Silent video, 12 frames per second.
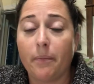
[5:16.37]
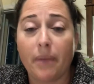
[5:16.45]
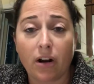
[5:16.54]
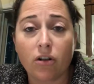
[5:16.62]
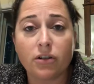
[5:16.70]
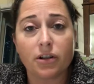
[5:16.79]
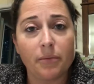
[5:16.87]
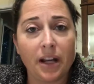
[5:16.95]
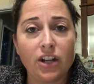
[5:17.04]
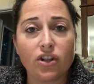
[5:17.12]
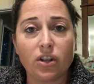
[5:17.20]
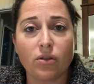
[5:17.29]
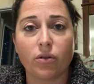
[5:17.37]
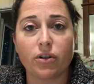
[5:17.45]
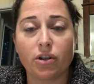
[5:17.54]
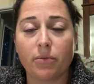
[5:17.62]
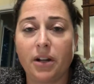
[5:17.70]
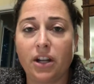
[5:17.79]
medical termination or a
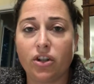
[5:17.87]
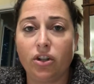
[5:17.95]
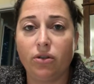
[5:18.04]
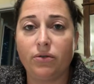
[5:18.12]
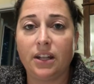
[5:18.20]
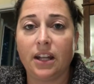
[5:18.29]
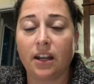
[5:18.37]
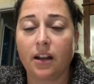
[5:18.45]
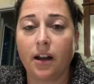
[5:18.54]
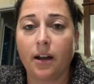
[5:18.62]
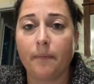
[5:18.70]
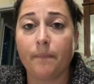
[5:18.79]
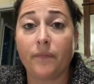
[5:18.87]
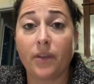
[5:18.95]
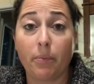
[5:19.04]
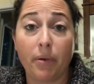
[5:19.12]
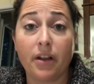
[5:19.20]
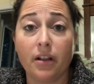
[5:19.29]
termination using
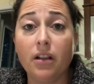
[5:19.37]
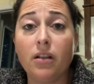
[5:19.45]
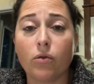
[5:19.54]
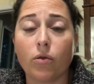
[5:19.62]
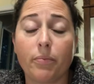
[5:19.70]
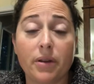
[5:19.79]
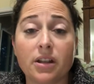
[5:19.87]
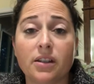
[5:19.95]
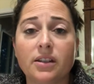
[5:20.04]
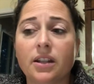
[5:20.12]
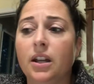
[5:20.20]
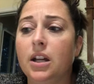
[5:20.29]
the pill or pills.